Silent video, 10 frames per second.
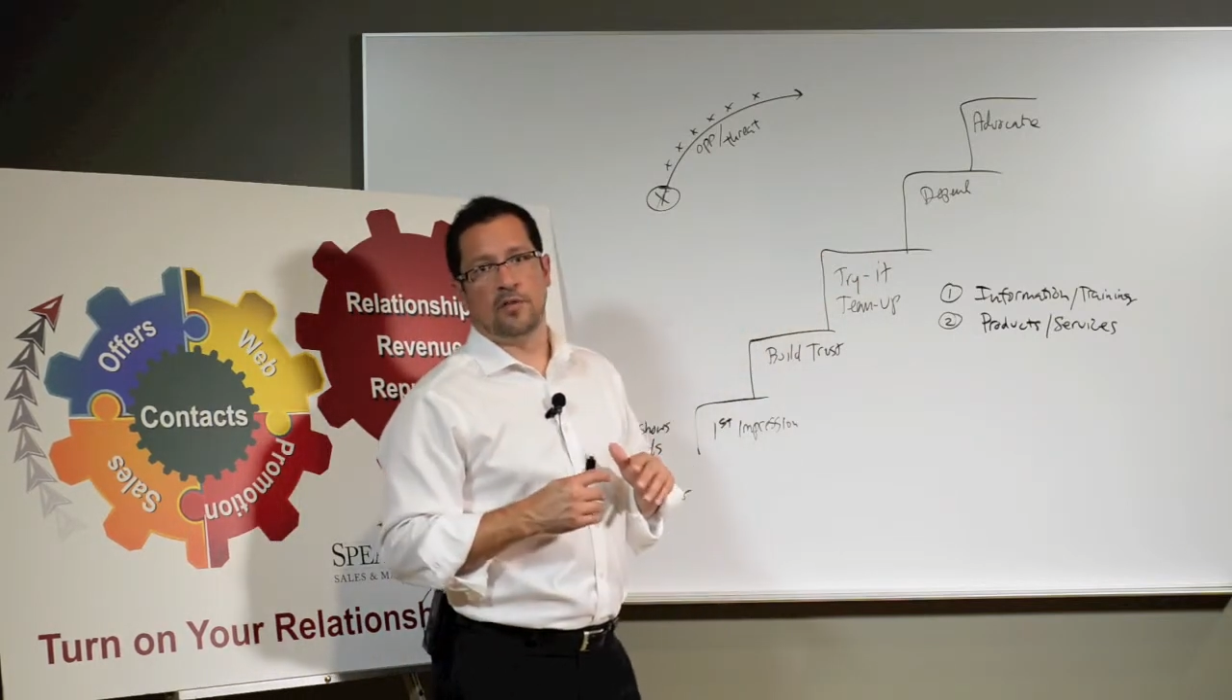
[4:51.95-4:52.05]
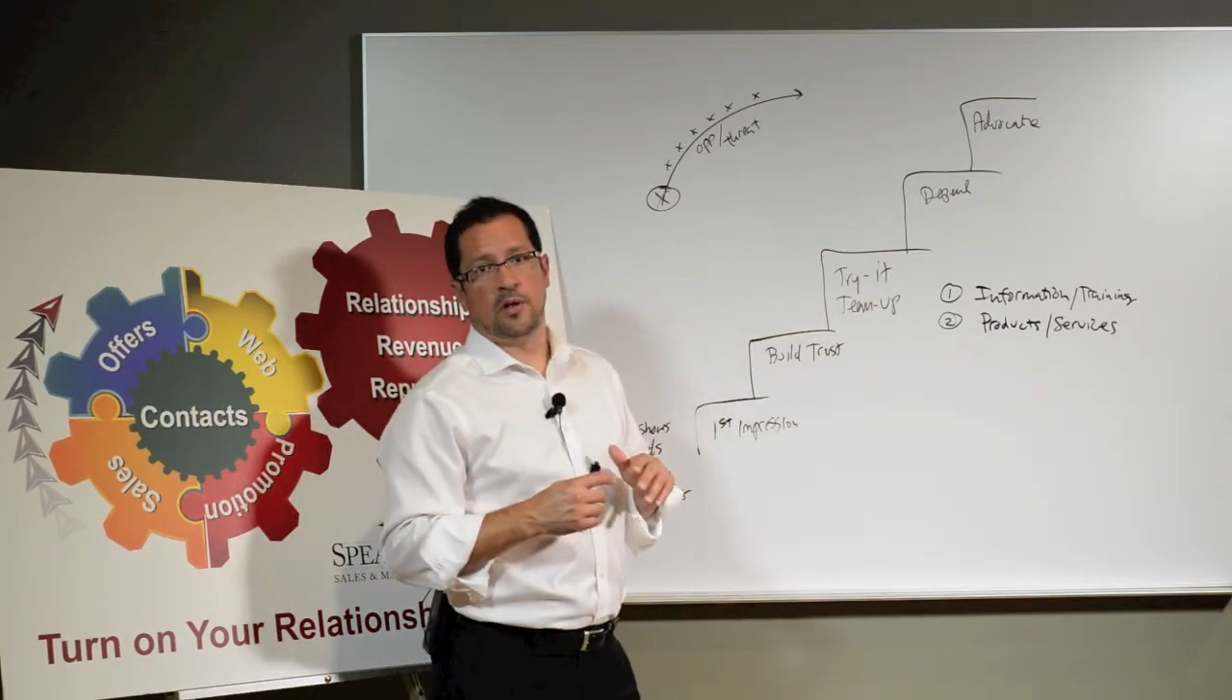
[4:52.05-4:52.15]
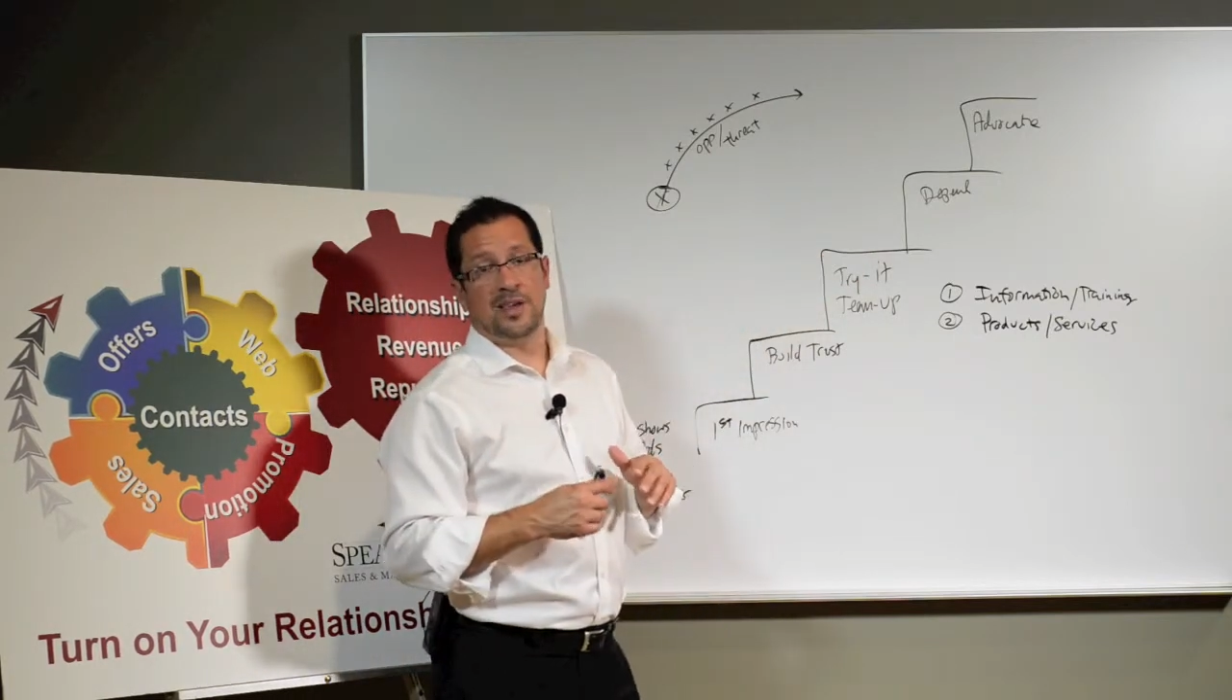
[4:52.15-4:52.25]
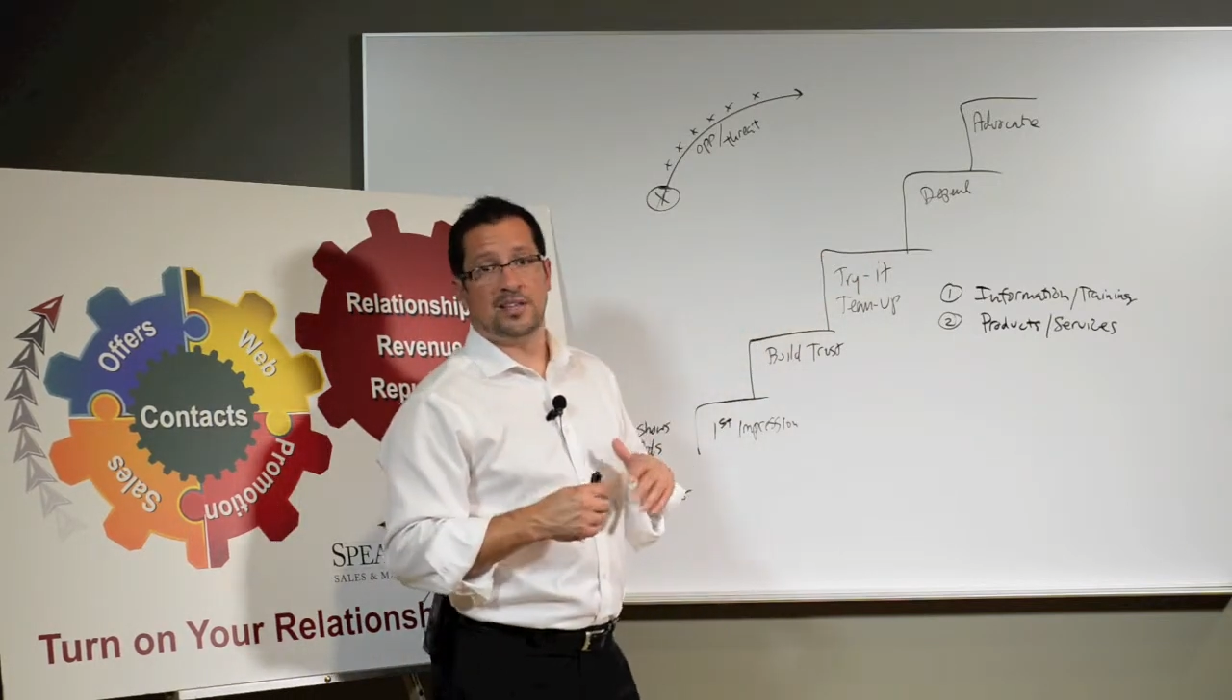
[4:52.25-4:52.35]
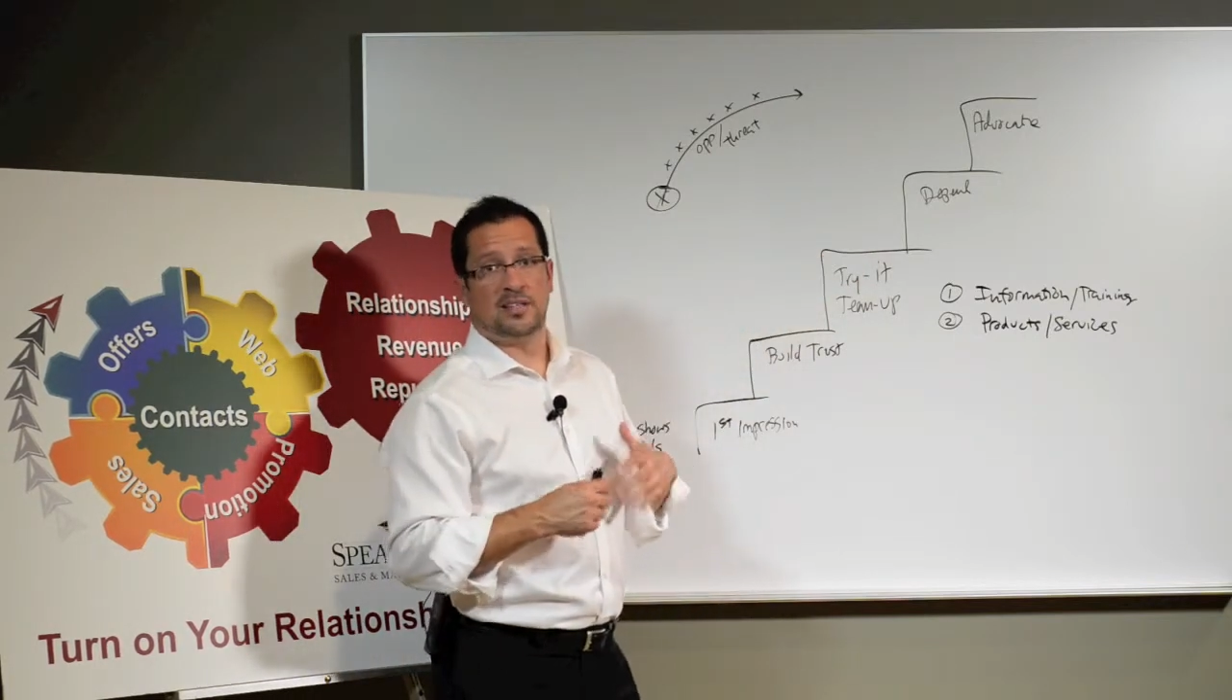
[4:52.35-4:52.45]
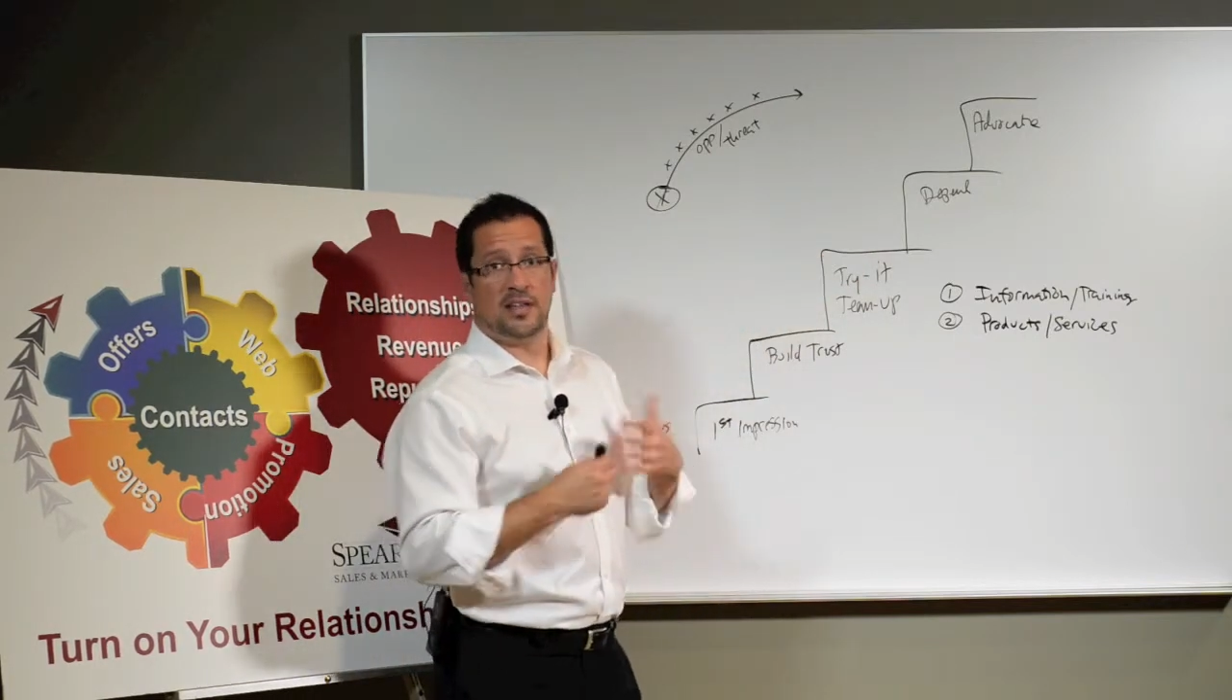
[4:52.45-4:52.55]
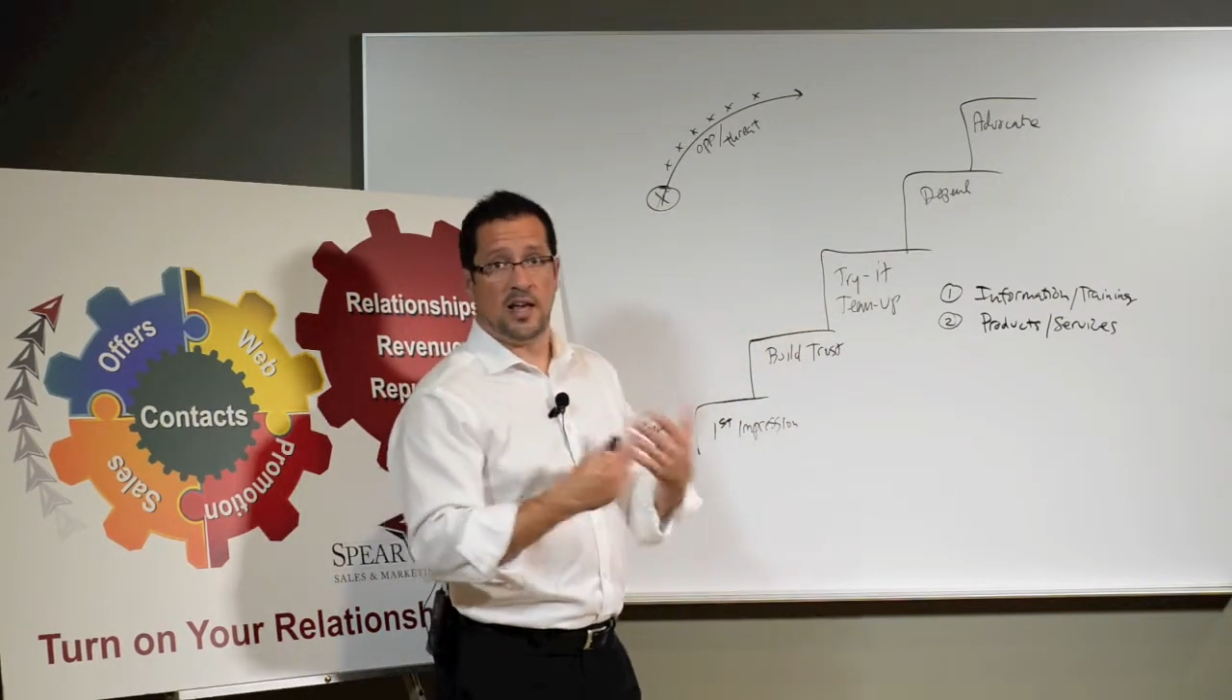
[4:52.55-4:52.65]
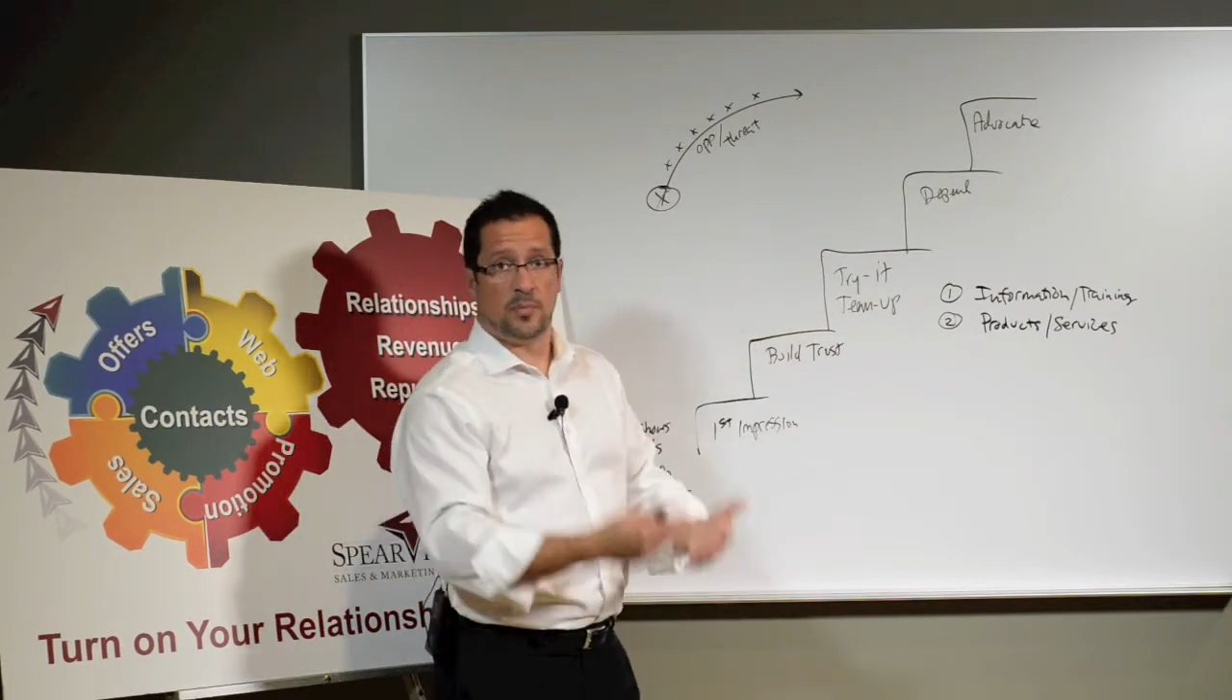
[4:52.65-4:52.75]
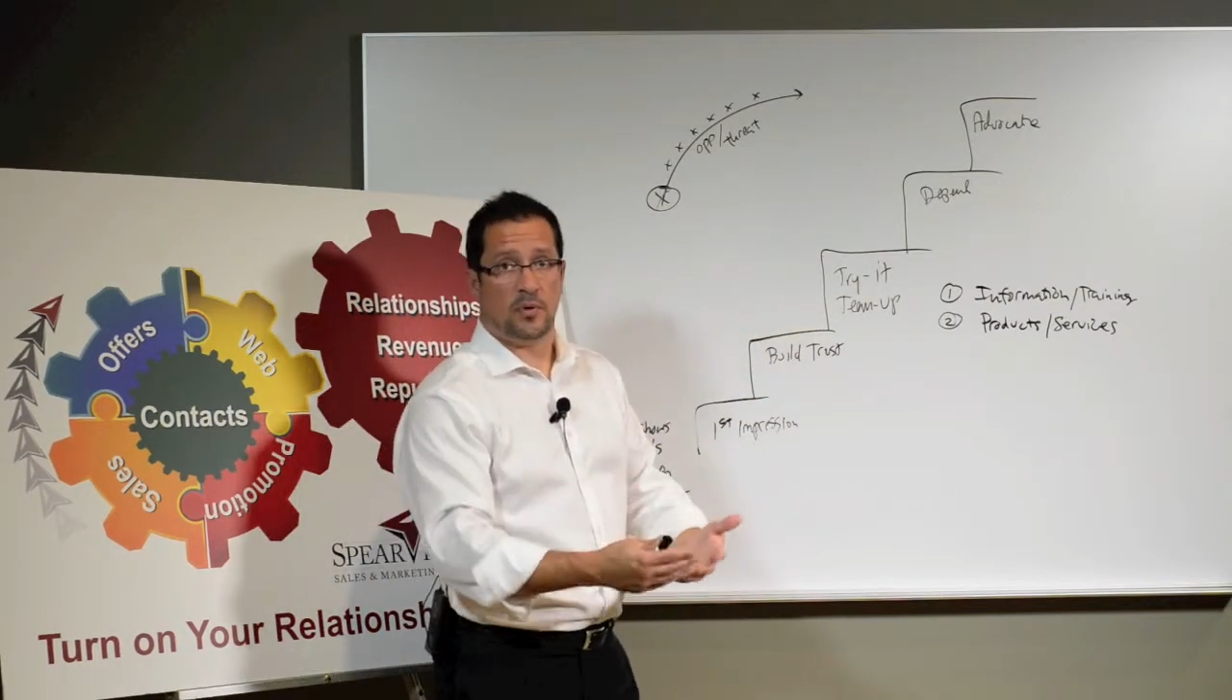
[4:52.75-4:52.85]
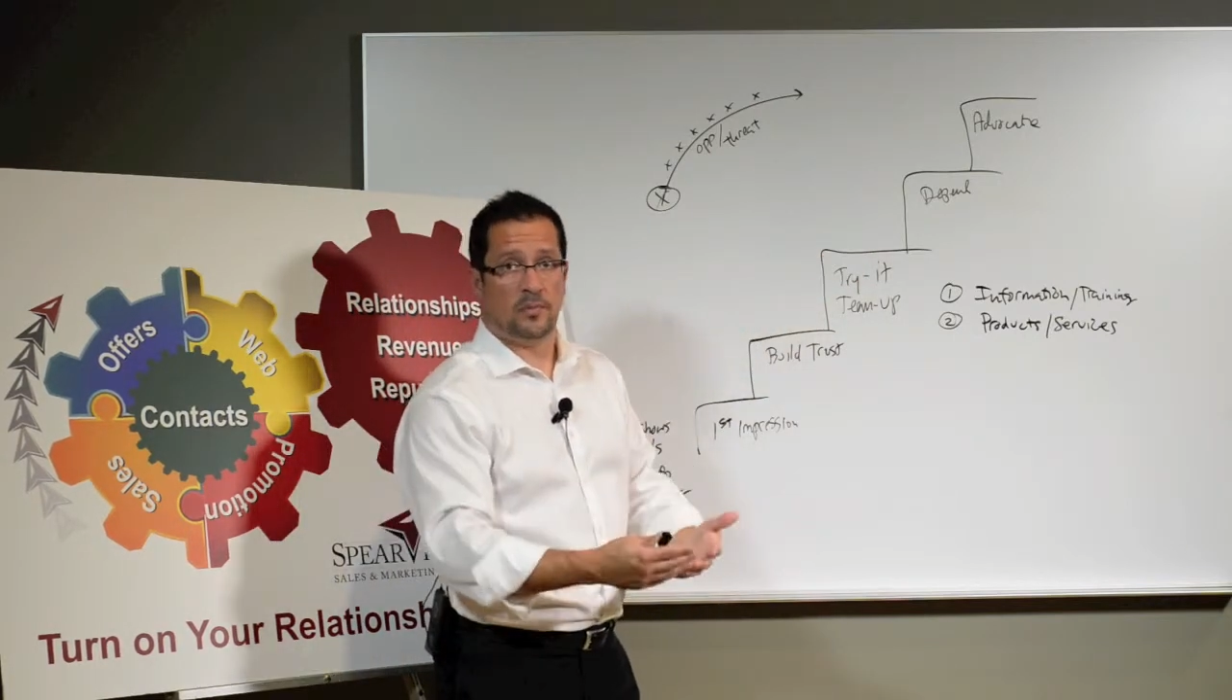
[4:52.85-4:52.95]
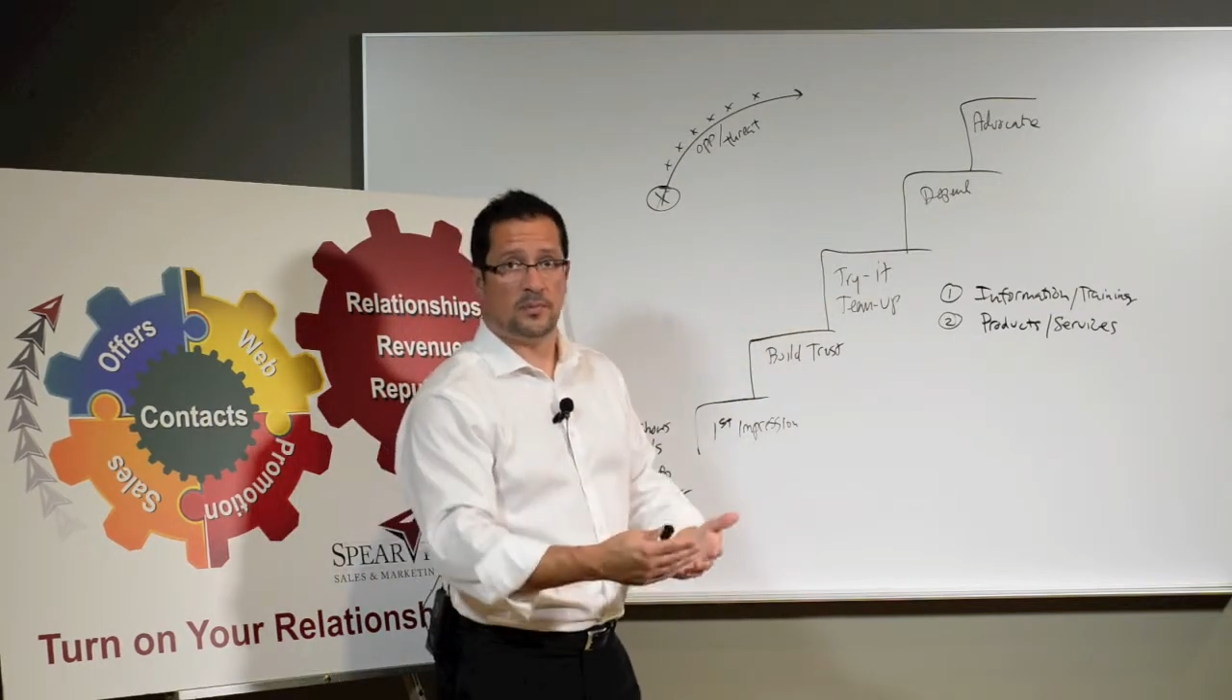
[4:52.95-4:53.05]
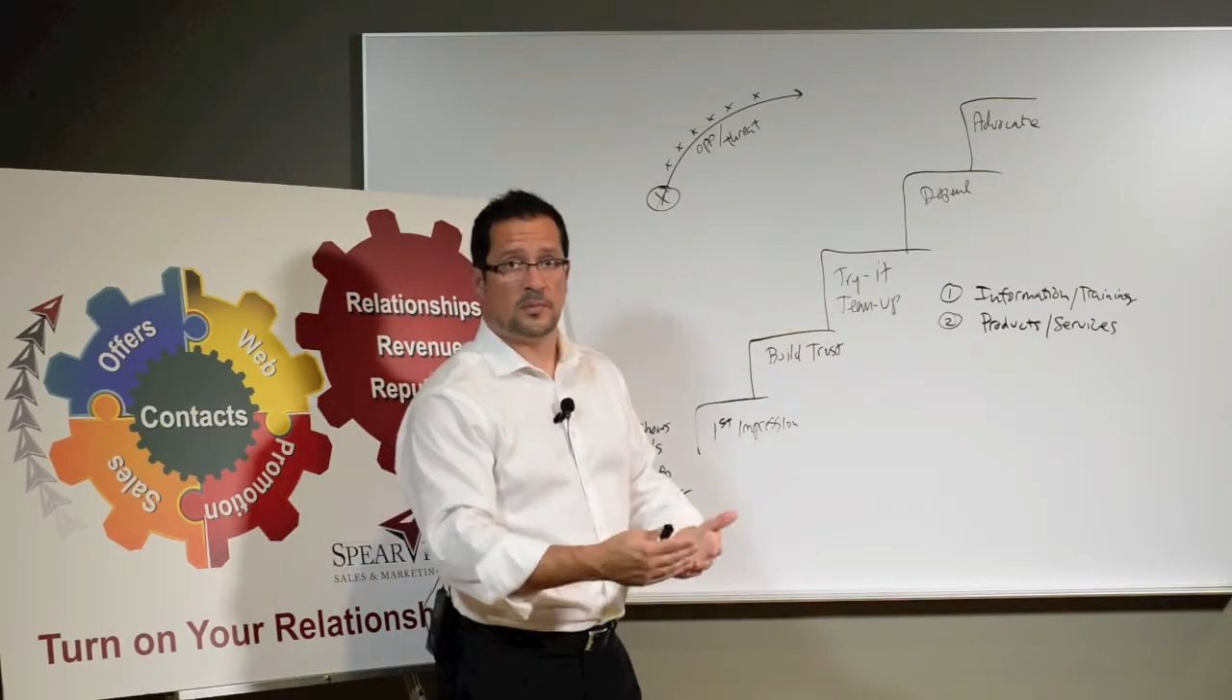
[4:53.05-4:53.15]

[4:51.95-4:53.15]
them a sample,